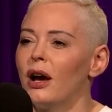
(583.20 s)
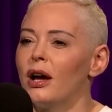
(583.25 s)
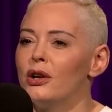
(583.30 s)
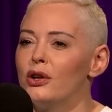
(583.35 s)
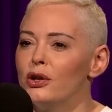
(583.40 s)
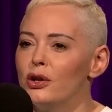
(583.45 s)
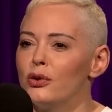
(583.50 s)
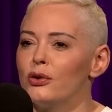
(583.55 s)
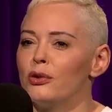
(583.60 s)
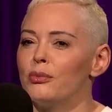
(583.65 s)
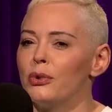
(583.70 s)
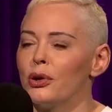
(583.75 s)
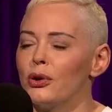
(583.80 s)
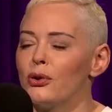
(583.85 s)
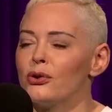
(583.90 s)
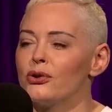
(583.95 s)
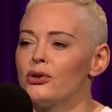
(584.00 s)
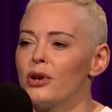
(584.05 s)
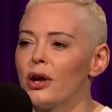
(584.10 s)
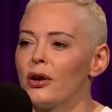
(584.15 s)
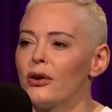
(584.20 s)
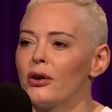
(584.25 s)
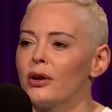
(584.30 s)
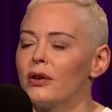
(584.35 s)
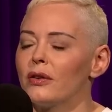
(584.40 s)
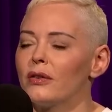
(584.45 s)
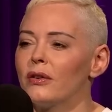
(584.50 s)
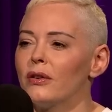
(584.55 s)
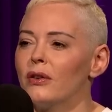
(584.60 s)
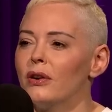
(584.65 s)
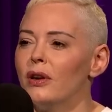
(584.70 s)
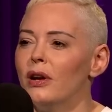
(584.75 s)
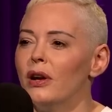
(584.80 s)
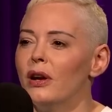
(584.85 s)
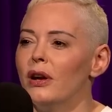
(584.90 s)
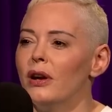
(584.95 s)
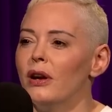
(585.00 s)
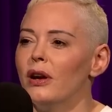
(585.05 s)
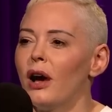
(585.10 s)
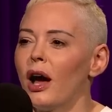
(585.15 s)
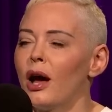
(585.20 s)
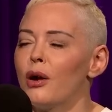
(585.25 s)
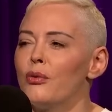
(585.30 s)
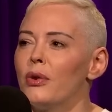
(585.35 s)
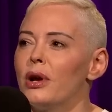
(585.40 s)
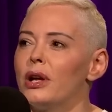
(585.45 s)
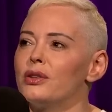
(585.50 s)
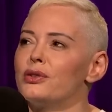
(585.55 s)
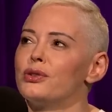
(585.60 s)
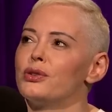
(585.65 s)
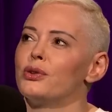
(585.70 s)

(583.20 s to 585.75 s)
I knew it would be earth shattering. I went